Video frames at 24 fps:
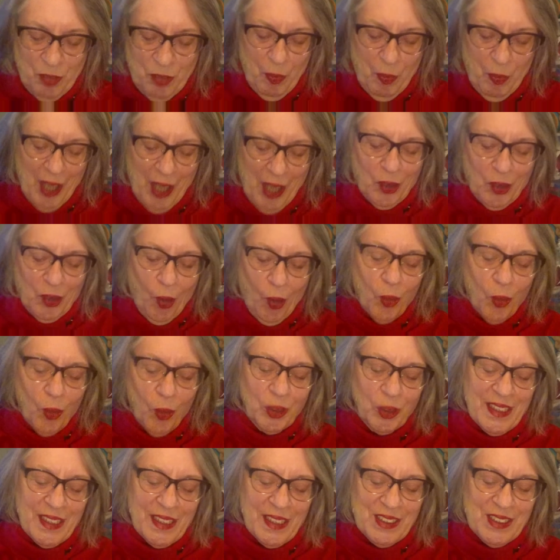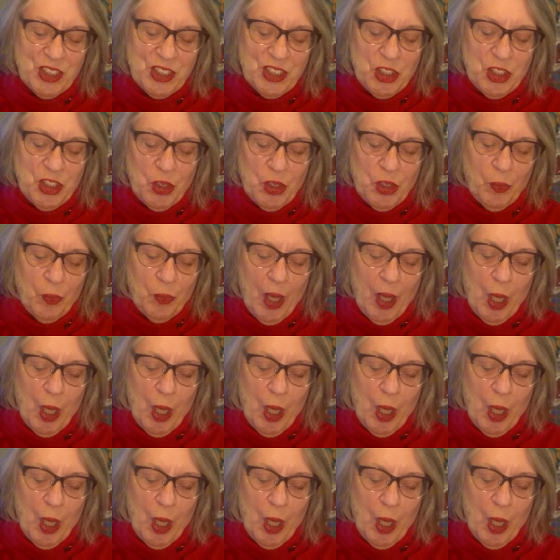My goal is to